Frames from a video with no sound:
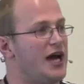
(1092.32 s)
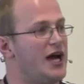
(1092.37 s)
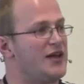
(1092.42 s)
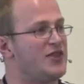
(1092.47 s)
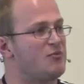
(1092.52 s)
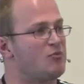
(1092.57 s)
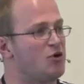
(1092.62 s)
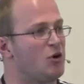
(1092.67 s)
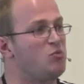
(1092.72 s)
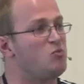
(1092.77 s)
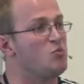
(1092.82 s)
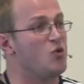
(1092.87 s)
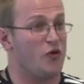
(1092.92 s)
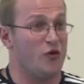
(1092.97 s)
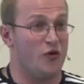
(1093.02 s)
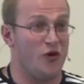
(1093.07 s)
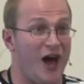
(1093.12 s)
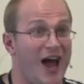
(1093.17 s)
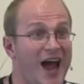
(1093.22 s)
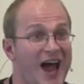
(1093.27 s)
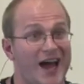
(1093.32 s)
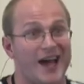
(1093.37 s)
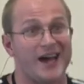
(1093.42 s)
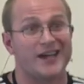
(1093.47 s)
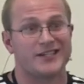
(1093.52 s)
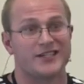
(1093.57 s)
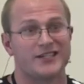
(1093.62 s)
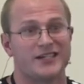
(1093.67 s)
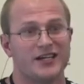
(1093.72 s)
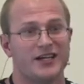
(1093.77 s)
And the problem with
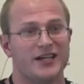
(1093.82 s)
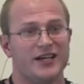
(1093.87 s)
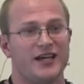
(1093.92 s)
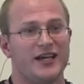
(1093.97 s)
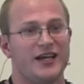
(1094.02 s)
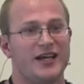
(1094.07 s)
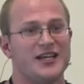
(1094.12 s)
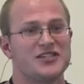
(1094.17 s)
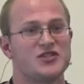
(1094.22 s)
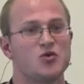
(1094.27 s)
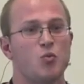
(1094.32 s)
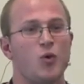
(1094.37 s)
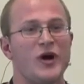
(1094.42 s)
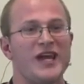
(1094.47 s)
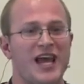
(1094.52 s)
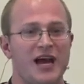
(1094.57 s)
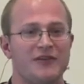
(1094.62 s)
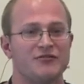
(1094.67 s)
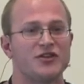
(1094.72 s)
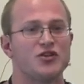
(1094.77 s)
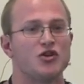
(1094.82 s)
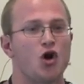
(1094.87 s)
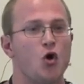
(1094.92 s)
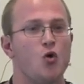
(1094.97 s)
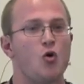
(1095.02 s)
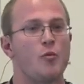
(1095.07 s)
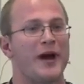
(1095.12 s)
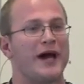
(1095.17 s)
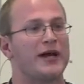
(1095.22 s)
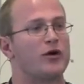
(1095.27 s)
that is that we have to know
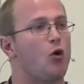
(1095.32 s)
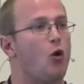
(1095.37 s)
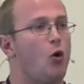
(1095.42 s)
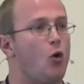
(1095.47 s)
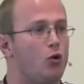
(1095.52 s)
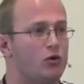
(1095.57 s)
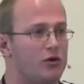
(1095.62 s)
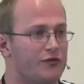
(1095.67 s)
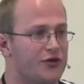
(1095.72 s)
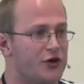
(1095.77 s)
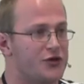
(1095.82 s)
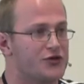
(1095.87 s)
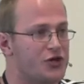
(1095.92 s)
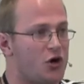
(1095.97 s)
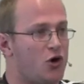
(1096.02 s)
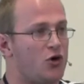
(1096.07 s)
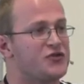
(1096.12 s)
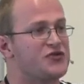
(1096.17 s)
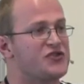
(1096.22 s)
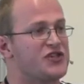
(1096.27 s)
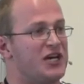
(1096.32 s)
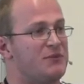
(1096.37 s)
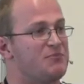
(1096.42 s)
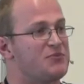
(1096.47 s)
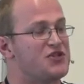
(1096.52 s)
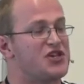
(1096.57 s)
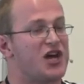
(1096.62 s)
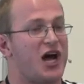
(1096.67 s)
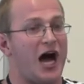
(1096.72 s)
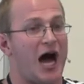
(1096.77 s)
about all of those
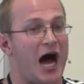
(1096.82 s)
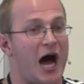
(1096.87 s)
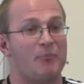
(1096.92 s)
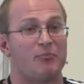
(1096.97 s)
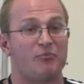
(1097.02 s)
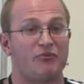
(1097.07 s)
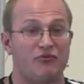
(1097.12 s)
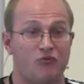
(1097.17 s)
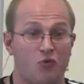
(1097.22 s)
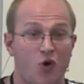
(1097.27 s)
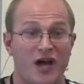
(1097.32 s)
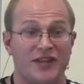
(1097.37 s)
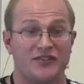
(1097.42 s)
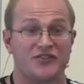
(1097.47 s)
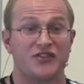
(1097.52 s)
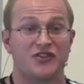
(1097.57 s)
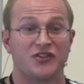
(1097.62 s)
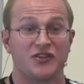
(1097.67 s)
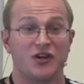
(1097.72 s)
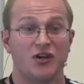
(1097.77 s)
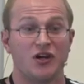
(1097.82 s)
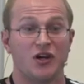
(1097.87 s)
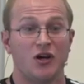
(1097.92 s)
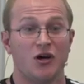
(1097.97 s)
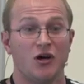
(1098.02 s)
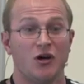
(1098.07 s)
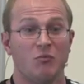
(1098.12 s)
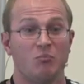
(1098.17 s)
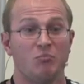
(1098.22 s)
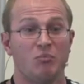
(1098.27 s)
concepts up front
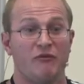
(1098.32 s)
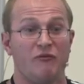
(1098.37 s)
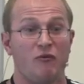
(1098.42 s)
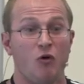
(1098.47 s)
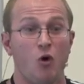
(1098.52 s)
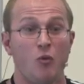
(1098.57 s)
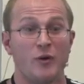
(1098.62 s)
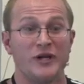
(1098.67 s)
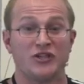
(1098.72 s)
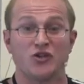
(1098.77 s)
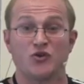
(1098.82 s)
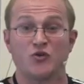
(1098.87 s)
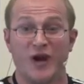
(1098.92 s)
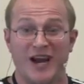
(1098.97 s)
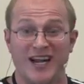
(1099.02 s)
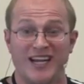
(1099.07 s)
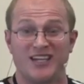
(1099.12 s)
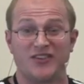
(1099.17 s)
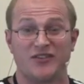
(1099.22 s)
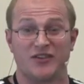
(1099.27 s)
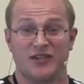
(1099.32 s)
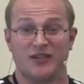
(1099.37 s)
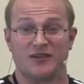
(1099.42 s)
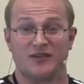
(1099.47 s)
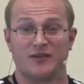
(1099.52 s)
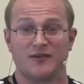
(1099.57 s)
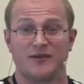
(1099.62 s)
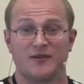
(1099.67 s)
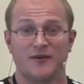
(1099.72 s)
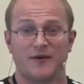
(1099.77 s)
before we do anything.
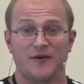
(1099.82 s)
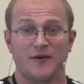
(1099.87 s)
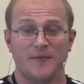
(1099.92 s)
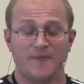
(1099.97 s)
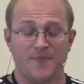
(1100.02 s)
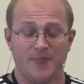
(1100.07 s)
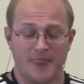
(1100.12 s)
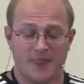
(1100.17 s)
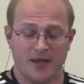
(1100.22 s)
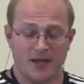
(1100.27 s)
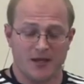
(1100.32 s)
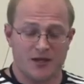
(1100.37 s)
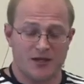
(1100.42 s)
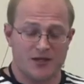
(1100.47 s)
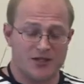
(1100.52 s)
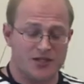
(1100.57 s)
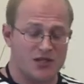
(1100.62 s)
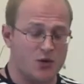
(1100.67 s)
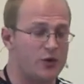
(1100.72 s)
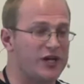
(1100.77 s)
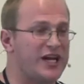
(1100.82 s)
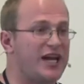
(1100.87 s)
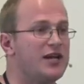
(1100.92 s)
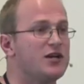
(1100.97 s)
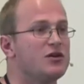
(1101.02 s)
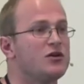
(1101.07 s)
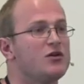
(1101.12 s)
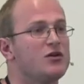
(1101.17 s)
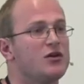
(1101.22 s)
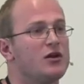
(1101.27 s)
So
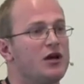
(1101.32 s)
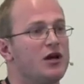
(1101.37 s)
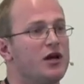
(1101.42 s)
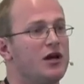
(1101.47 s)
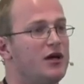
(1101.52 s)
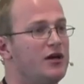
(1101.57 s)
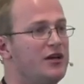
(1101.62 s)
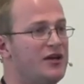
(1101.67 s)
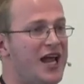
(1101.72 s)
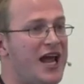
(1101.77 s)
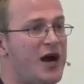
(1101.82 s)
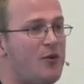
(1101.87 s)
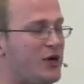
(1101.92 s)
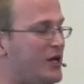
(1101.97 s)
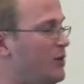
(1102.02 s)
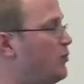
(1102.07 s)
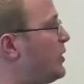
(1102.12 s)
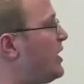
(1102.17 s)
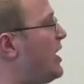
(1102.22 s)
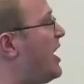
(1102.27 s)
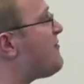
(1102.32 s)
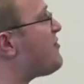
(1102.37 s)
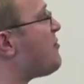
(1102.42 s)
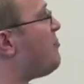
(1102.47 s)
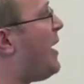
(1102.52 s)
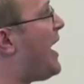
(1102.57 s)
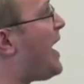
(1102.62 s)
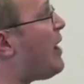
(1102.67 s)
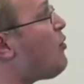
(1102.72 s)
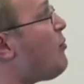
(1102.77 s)
again, now we, we have the
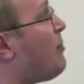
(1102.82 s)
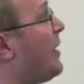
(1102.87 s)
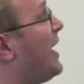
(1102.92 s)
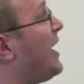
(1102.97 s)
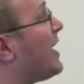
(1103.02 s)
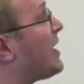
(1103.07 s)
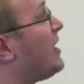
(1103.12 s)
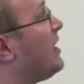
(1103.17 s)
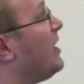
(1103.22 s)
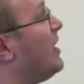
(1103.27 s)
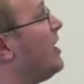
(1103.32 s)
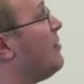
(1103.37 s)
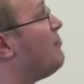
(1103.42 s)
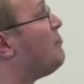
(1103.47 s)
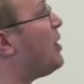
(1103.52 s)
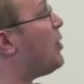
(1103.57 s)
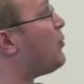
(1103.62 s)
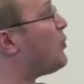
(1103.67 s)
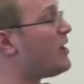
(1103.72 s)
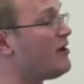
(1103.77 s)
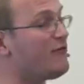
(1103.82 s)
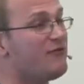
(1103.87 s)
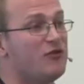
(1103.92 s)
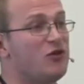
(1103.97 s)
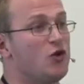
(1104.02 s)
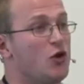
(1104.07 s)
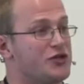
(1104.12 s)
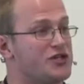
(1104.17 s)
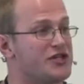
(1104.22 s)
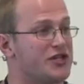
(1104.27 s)
power back, but we've
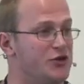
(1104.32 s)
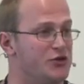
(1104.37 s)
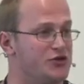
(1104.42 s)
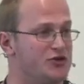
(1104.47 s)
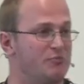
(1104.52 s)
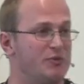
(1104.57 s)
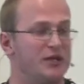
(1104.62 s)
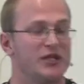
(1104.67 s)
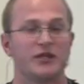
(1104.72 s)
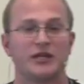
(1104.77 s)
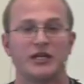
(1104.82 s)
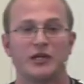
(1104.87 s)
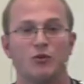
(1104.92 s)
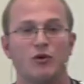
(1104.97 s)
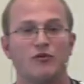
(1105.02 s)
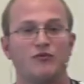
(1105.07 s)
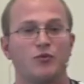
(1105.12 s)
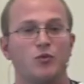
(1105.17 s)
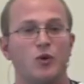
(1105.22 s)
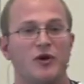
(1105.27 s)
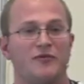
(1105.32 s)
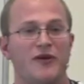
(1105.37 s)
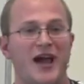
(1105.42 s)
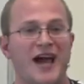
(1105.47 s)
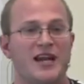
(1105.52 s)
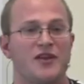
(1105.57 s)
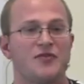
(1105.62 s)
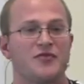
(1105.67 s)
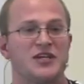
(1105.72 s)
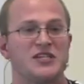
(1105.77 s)
lost usability. We've, we've
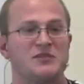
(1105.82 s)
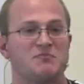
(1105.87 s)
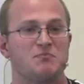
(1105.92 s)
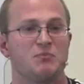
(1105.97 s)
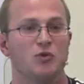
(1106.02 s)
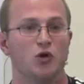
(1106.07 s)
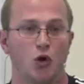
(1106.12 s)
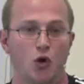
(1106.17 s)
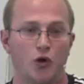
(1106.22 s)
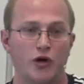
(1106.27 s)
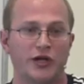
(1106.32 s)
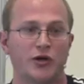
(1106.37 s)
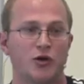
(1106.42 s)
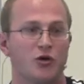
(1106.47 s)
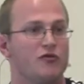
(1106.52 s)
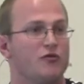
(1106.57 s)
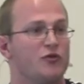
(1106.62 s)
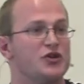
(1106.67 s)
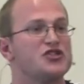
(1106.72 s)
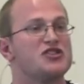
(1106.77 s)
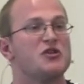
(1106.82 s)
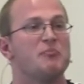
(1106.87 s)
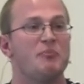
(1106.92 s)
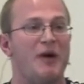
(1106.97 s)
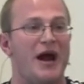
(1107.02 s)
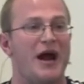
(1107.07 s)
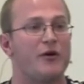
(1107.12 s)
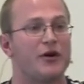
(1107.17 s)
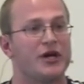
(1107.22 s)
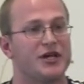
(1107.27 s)
added this learning curve, which is a
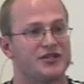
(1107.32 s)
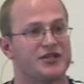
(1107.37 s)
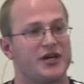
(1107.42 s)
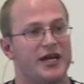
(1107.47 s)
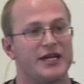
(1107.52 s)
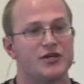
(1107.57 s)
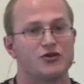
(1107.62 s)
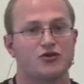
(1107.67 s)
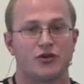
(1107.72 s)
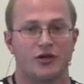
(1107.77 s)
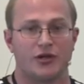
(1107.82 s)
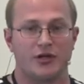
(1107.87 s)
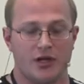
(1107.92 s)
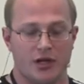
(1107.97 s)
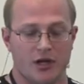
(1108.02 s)
barrier to entry.